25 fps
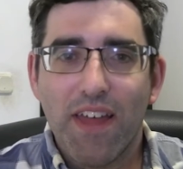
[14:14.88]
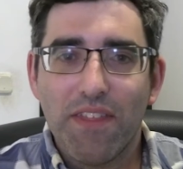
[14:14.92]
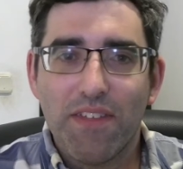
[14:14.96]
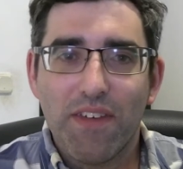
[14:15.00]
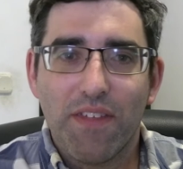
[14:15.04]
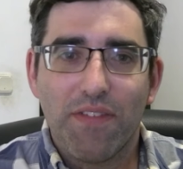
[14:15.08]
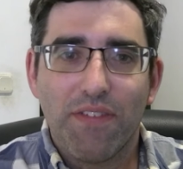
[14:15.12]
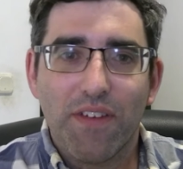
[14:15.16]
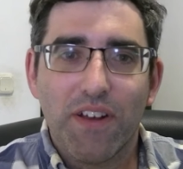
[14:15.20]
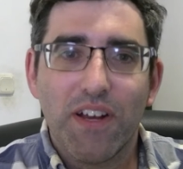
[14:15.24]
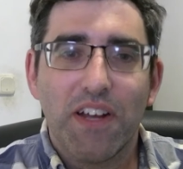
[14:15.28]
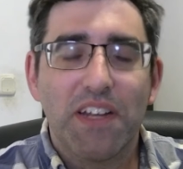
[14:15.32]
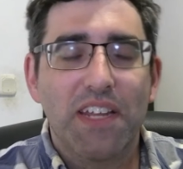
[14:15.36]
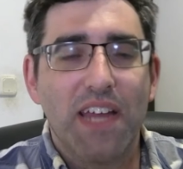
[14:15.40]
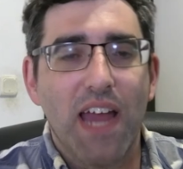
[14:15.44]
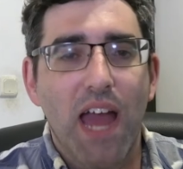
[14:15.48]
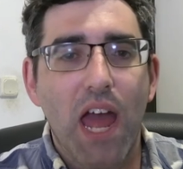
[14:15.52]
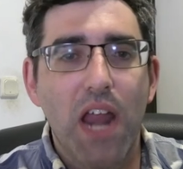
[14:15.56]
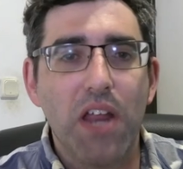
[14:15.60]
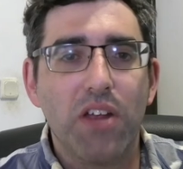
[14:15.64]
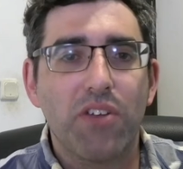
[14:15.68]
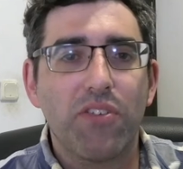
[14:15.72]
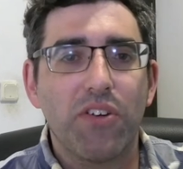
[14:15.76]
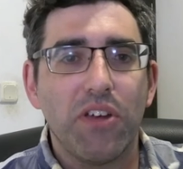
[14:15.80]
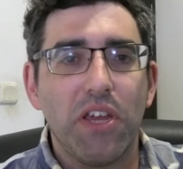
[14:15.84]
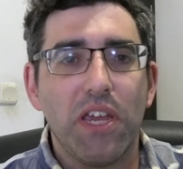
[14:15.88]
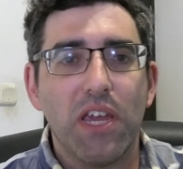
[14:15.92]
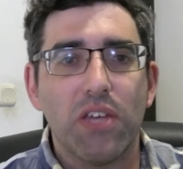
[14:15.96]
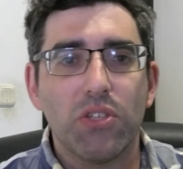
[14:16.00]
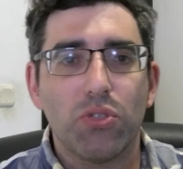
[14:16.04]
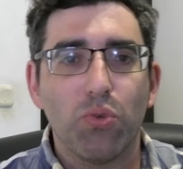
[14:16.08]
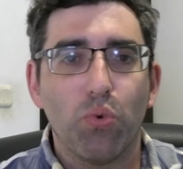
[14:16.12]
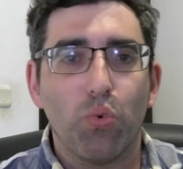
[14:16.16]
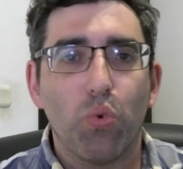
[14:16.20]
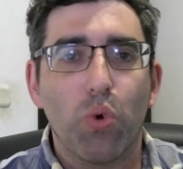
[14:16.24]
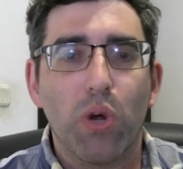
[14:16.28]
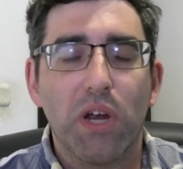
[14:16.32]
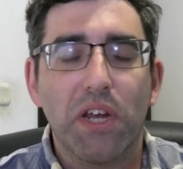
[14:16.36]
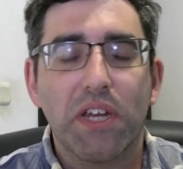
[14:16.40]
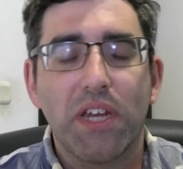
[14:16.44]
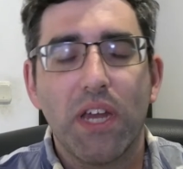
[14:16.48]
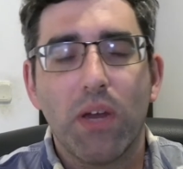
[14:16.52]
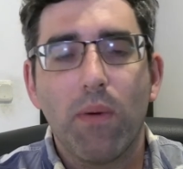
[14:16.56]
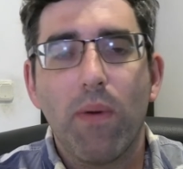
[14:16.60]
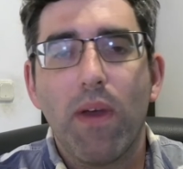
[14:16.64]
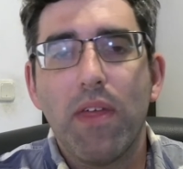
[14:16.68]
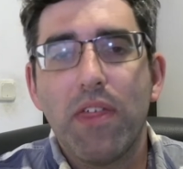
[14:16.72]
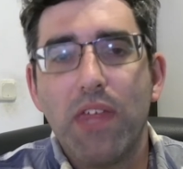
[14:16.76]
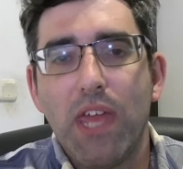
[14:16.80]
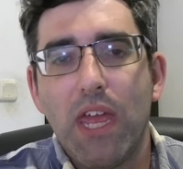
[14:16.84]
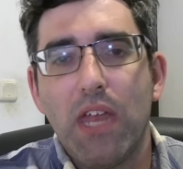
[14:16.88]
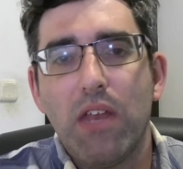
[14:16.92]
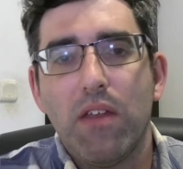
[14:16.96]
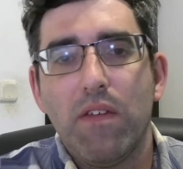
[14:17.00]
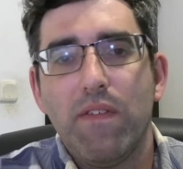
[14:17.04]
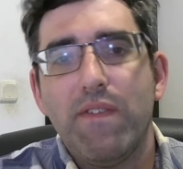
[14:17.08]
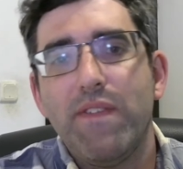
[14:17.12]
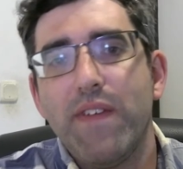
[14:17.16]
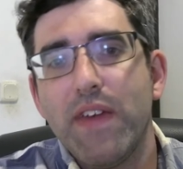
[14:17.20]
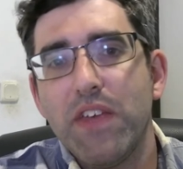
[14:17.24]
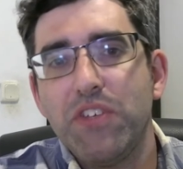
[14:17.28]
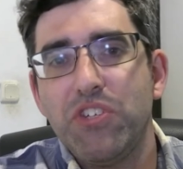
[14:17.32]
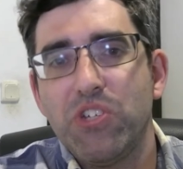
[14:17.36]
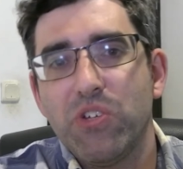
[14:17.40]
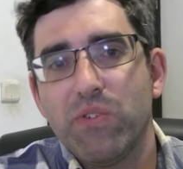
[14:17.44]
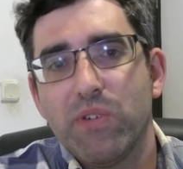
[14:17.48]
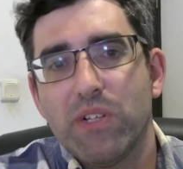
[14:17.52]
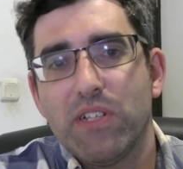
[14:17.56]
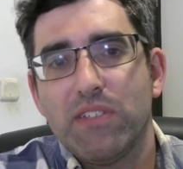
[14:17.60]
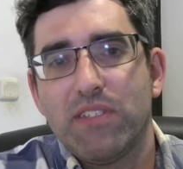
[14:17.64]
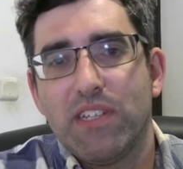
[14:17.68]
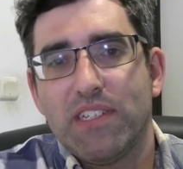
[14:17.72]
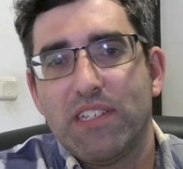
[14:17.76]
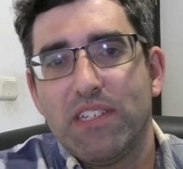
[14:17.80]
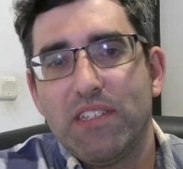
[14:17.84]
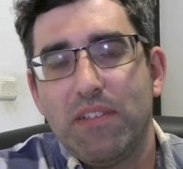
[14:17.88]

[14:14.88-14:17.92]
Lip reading: the third category is working with individuals.